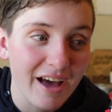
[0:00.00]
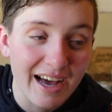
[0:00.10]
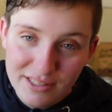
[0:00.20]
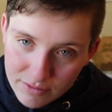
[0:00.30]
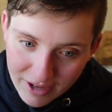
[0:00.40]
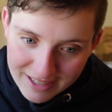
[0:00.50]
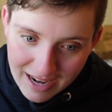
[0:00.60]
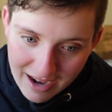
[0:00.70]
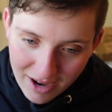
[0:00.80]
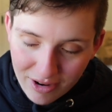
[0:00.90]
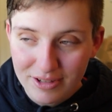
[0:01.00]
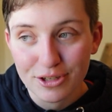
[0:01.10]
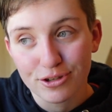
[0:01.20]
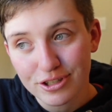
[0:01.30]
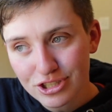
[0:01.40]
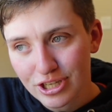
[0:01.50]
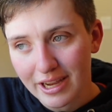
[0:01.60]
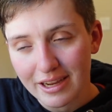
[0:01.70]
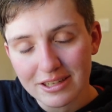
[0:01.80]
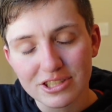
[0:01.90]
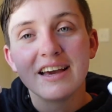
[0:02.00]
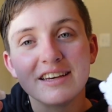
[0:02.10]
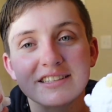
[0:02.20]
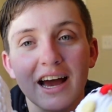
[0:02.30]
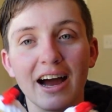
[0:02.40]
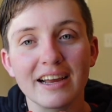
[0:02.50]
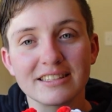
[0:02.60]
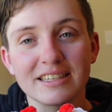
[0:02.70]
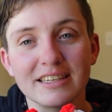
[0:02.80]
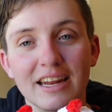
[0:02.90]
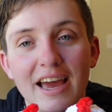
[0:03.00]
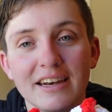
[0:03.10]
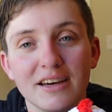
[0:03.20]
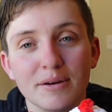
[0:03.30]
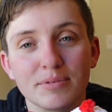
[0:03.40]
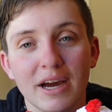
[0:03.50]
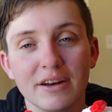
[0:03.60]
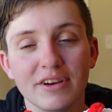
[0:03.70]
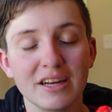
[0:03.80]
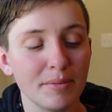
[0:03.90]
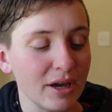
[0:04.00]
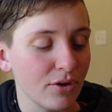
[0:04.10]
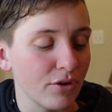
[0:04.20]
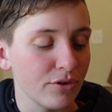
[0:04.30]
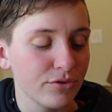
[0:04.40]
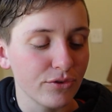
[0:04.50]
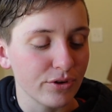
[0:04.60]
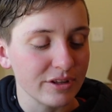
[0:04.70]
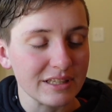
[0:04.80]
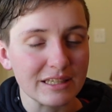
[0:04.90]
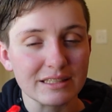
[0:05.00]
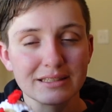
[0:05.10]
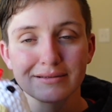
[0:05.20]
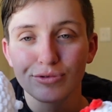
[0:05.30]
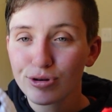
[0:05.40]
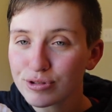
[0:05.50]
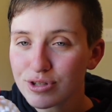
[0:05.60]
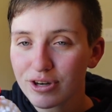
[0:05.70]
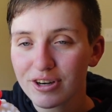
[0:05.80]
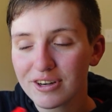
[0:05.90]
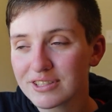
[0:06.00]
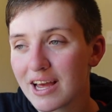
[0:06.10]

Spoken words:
As of right now, it could change, is I did end up kind of hitting my goal for these Roosters.